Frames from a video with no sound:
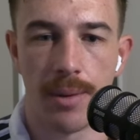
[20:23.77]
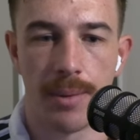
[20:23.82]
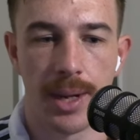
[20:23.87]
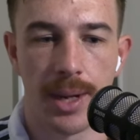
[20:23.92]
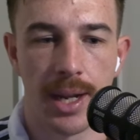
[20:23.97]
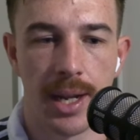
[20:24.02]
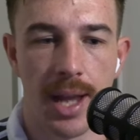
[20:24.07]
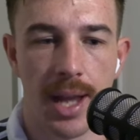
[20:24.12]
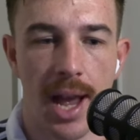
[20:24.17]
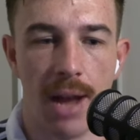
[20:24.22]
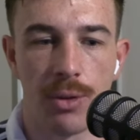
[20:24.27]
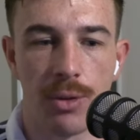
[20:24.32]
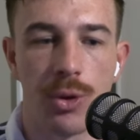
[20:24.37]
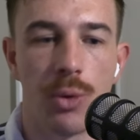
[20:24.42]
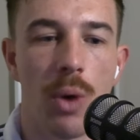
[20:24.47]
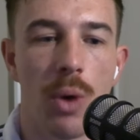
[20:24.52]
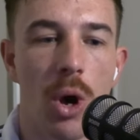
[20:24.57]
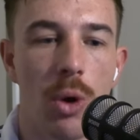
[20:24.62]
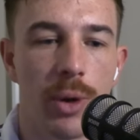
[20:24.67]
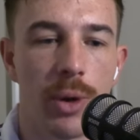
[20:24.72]
Our two old
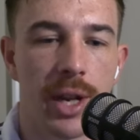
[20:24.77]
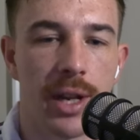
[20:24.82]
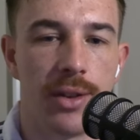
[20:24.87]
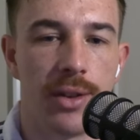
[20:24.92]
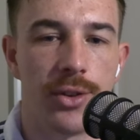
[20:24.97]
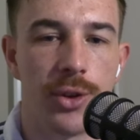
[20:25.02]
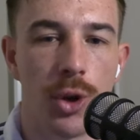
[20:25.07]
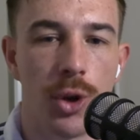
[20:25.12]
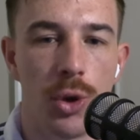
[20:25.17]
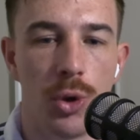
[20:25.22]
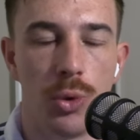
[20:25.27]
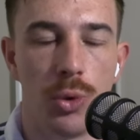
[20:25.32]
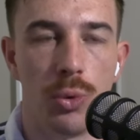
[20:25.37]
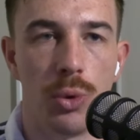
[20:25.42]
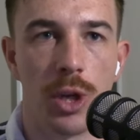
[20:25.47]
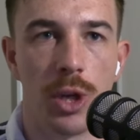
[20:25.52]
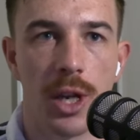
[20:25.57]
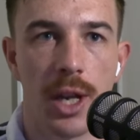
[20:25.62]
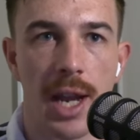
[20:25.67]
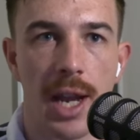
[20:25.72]
heads who
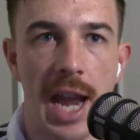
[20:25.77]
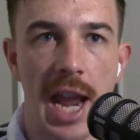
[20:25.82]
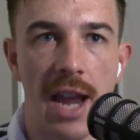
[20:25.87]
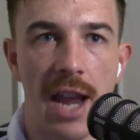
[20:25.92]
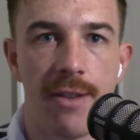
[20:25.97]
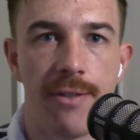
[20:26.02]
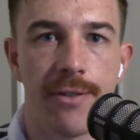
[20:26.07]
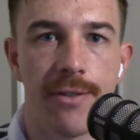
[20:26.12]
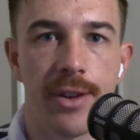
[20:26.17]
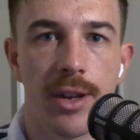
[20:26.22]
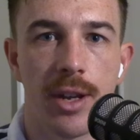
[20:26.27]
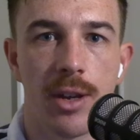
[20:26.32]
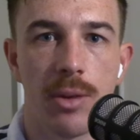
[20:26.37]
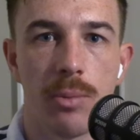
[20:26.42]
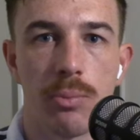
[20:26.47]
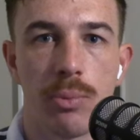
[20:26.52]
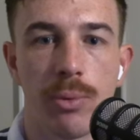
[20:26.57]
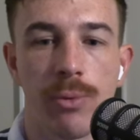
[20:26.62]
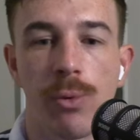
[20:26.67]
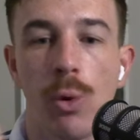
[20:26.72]
have
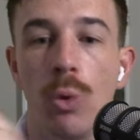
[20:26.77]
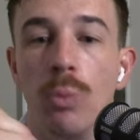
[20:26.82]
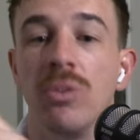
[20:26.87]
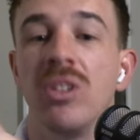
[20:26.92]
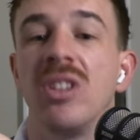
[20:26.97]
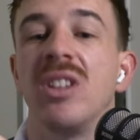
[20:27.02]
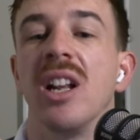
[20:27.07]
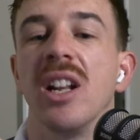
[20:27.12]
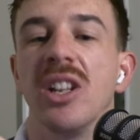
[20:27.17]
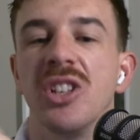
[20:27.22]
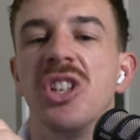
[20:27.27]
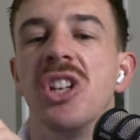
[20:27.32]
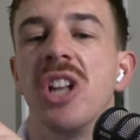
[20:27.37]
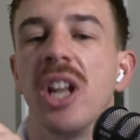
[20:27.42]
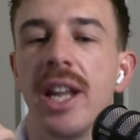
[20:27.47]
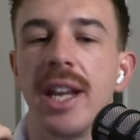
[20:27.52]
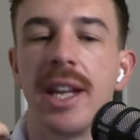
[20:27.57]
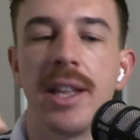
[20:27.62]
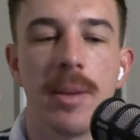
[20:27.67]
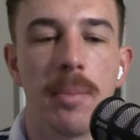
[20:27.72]
performed diligently in
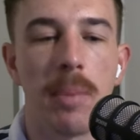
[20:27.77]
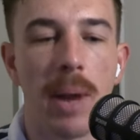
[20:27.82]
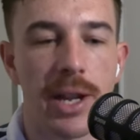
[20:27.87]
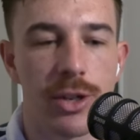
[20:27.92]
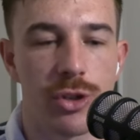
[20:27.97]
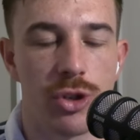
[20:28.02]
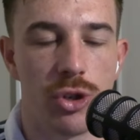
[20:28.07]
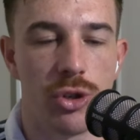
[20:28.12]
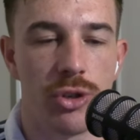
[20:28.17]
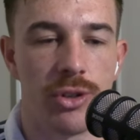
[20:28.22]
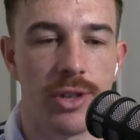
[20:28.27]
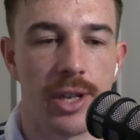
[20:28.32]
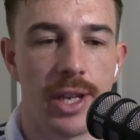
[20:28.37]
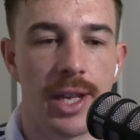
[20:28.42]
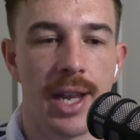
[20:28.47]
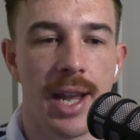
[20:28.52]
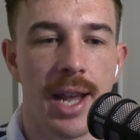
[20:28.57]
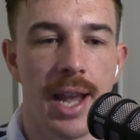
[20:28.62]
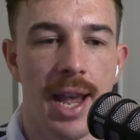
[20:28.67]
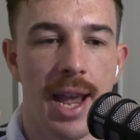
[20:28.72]
the black jersey,
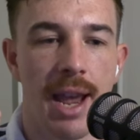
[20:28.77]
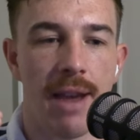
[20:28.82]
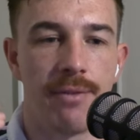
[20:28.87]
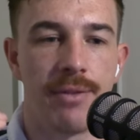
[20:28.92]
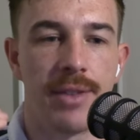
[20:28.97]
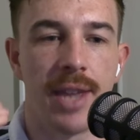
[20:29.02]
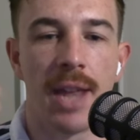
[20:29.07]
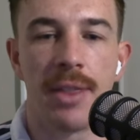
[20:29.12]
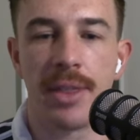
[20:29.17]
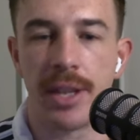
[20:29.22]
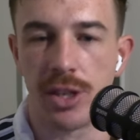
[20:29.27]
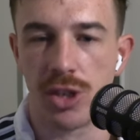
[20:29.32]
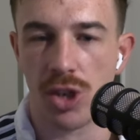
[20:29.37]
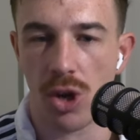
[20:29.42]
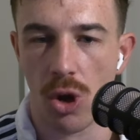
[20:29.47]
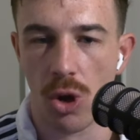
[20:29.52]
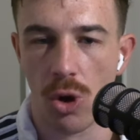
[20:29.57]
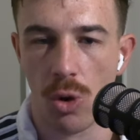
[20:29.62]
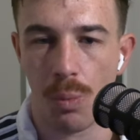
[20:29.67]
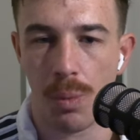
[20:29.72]
have done their
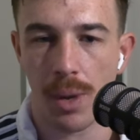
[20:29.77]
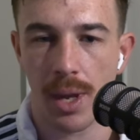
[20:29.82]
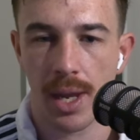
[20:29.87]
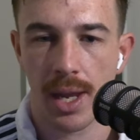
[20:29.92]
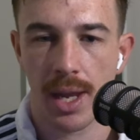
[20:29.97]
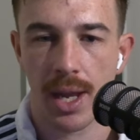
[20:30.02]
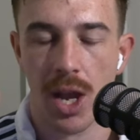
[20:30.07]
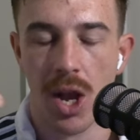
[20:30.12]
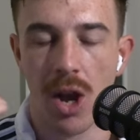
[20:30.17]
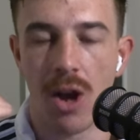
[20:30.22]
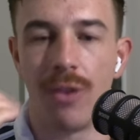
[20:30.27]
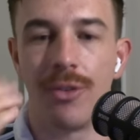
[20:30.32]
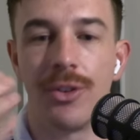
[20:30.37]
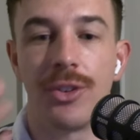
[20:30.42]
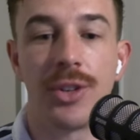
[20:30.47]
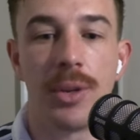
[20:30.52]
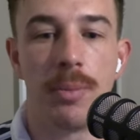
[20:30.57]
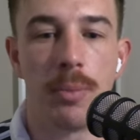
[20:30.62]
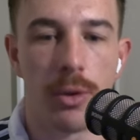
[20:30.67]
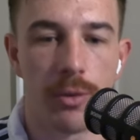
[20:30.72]
job, obviously
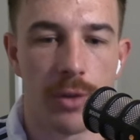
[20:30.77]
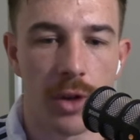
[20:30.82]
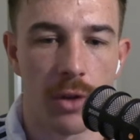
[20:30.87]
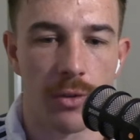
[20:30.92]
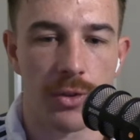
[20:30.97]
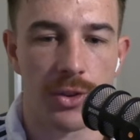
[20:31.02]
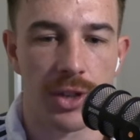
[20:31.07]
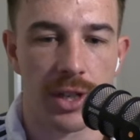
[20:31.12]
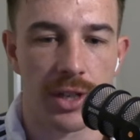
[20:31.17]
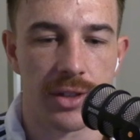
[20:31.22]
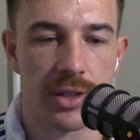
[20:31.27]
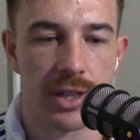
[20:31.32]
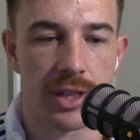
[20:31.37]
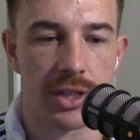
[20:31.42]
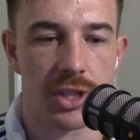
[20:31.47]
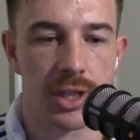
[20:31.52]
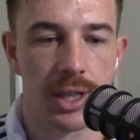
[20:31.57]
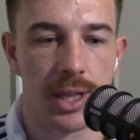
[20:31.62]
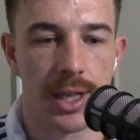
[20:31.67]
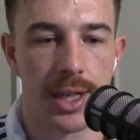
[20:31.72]
moving overseas next
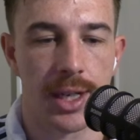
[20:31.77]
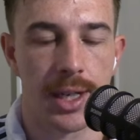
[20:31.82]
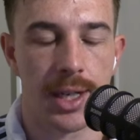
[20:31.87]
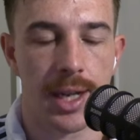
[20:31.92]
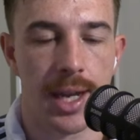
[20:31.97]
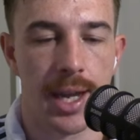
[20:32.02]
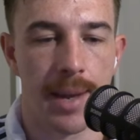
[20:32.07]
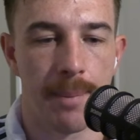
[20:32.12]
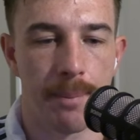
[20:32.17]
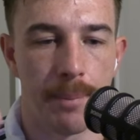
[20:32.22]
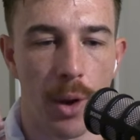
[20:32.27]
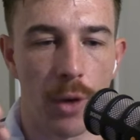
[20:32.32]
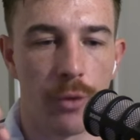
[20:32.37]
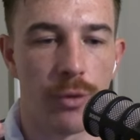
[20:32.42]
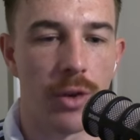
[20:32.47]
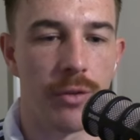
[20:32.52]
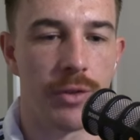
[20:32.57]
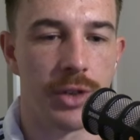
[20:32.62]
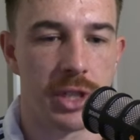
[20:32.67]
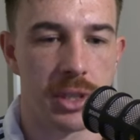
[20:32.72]
year, um, both over to
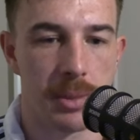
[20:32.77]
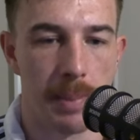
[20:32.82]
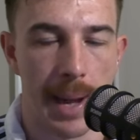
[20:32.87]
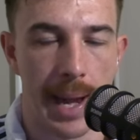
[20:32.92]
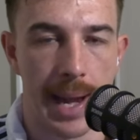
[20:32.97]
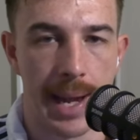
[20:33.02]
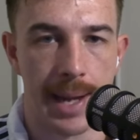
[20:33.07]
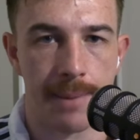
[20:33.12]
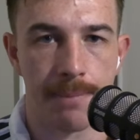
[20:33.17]
Japan.